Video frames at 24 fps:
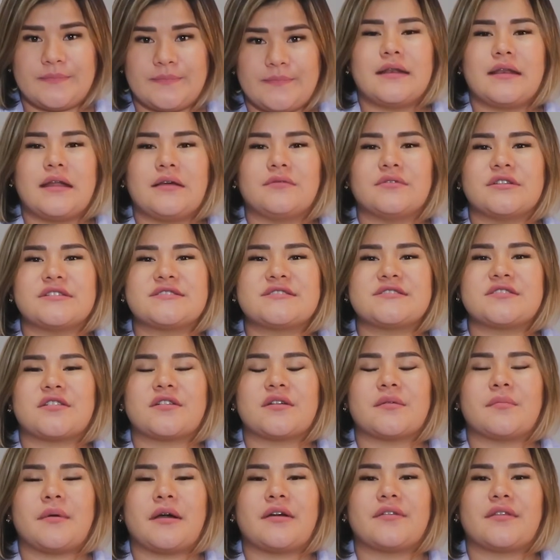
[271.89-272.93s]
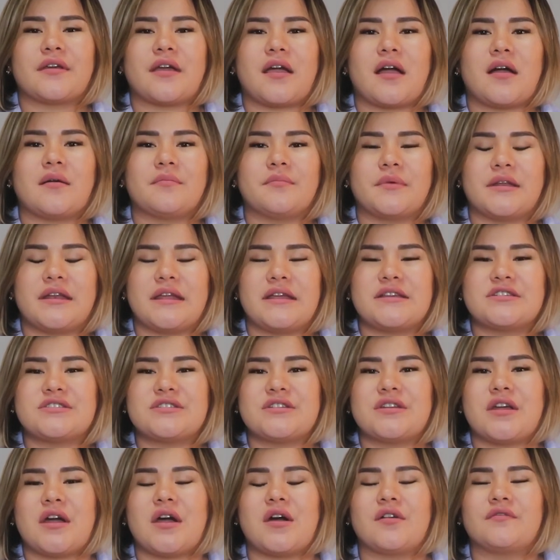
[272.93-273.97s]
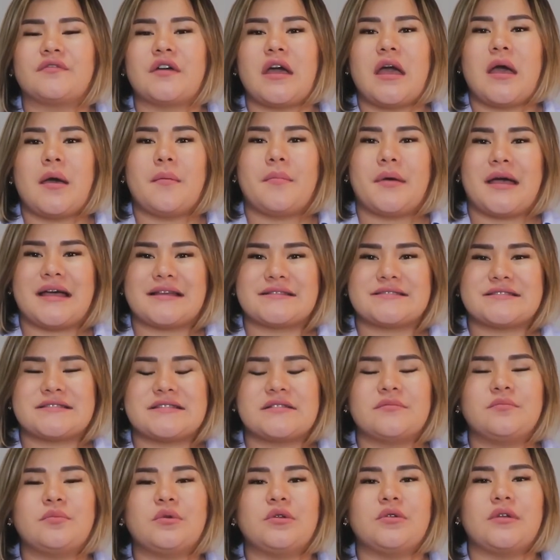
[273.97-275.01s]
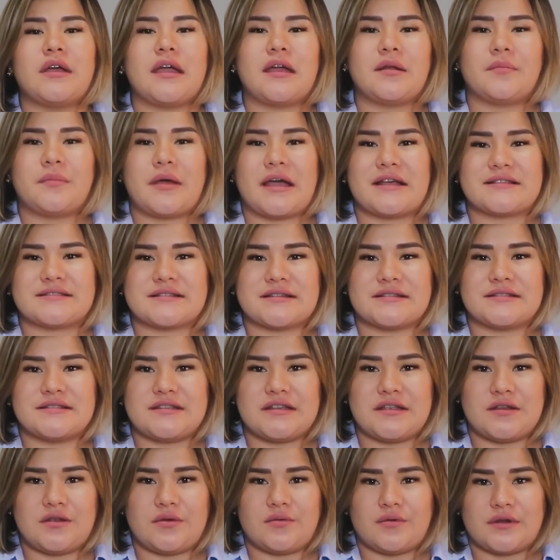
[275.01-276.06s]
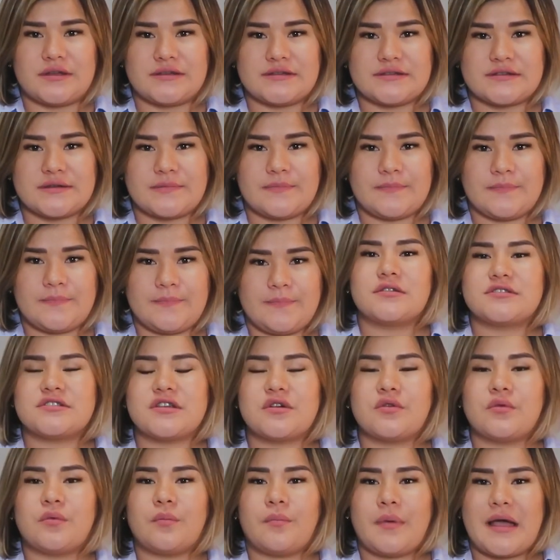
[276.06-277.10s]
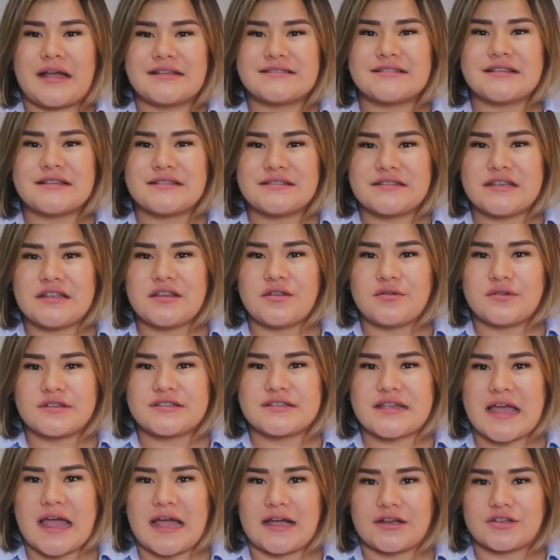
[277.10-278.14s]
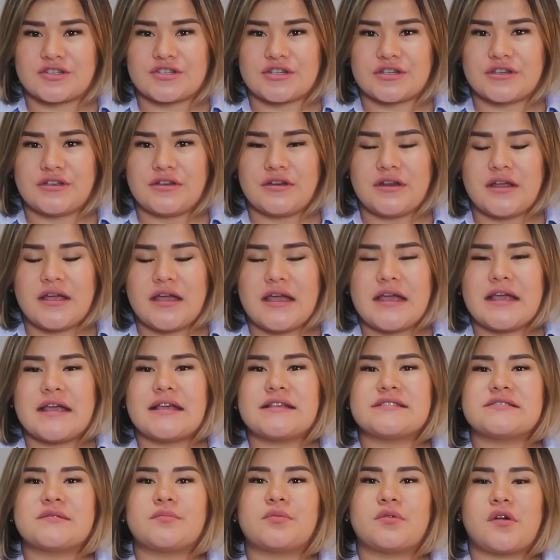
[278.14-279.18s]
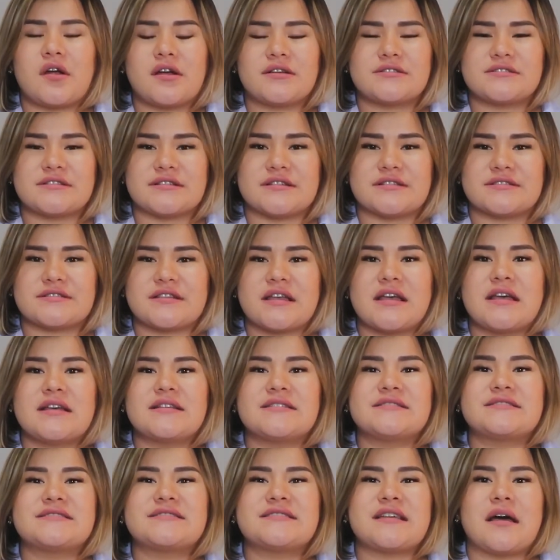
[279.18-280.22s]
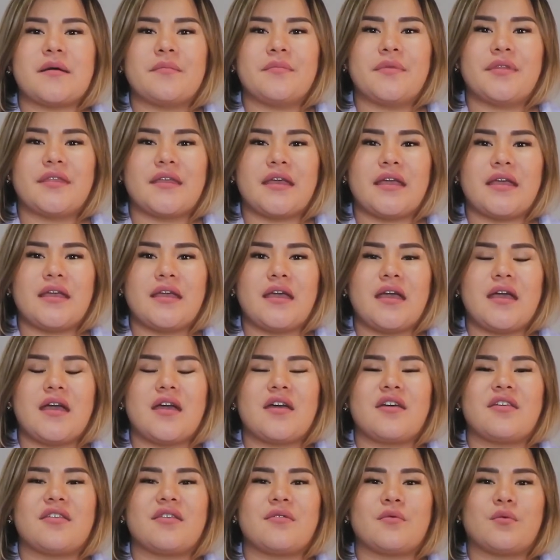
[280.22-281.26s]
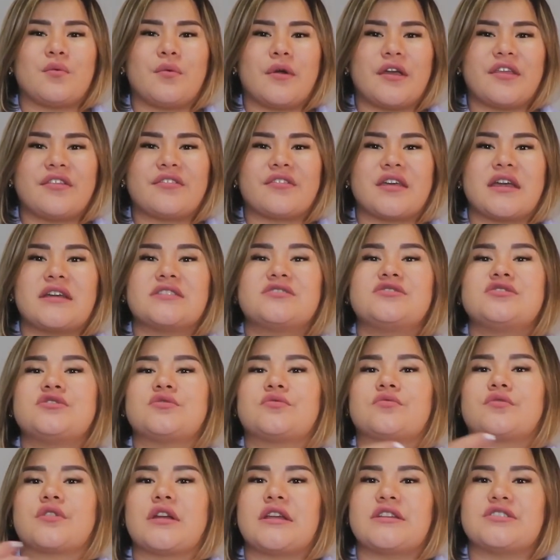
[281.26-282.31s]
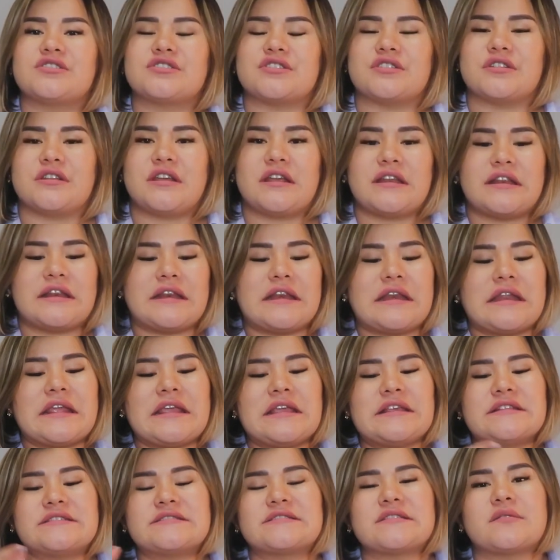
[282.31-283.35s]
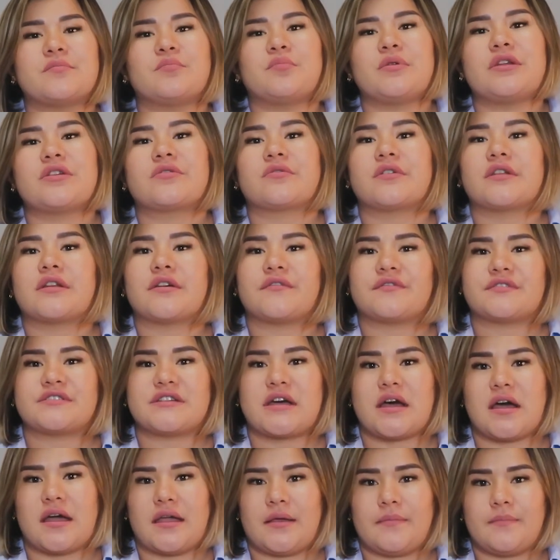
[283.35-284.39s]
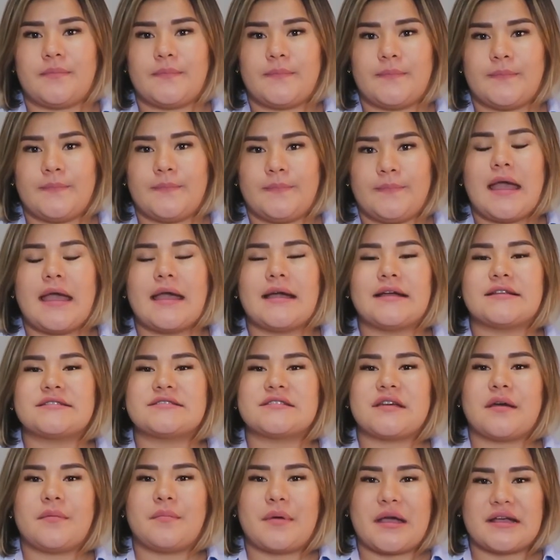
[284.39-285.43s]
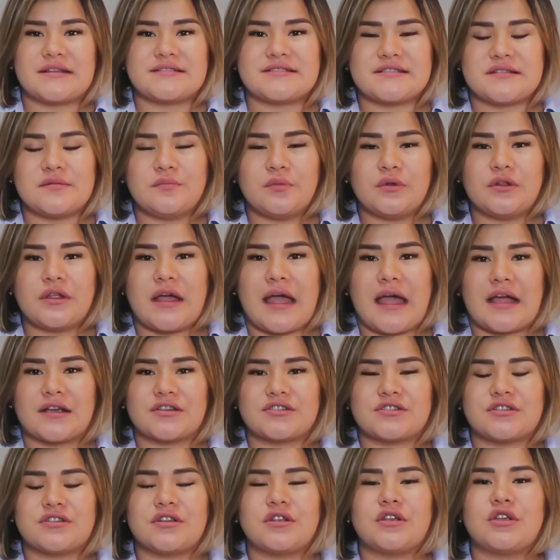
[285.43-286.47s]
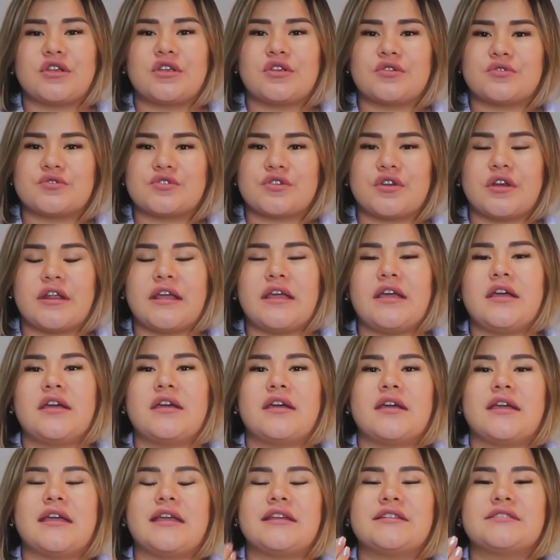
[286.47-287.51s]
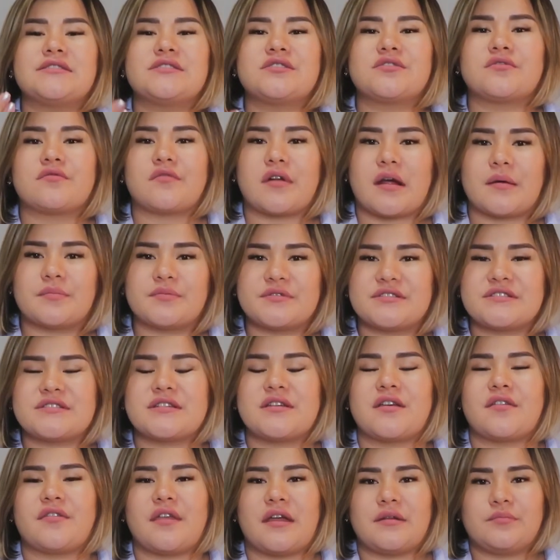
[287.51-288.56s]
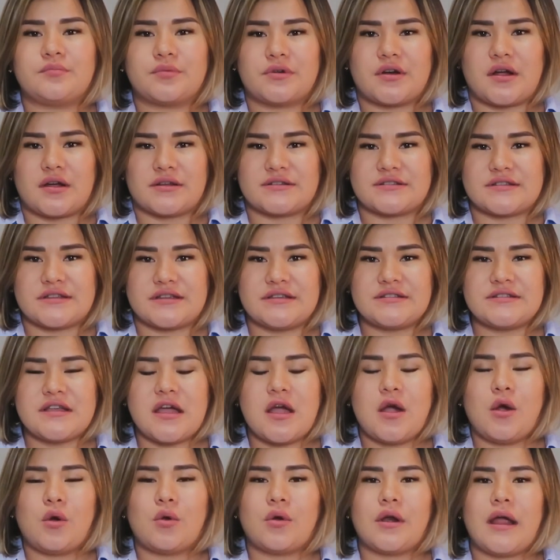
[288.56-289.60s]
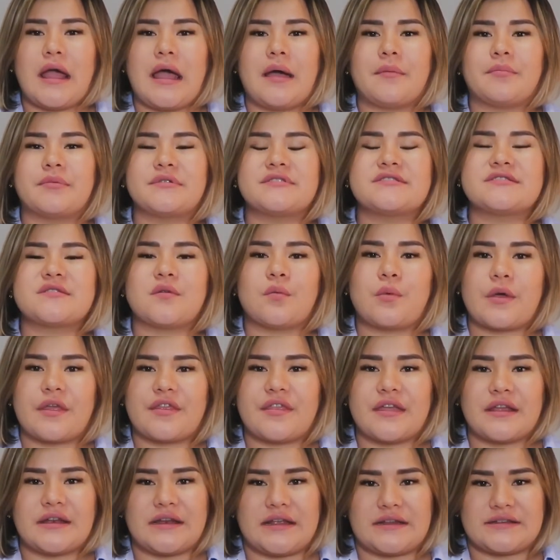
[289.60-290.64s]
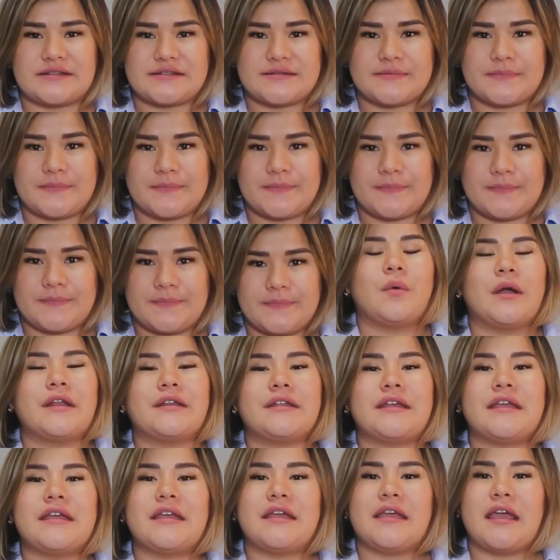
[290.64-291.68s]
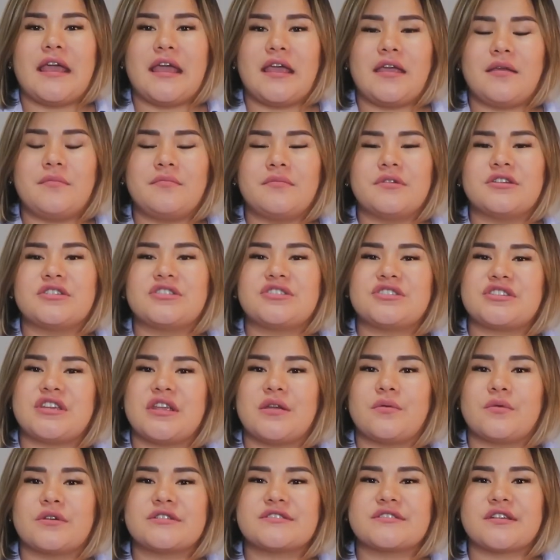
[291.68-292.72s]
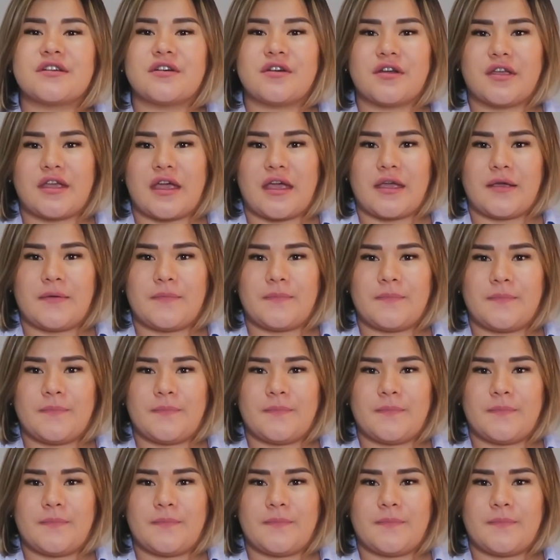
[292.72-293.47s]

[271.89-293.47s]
Now let's talk about the combination of past simple and past continuous. So past continuous action is a process, something with a duration. It needs some period of time. And past simple action usually interrupts that process or happens within it. When he came, she was cooking.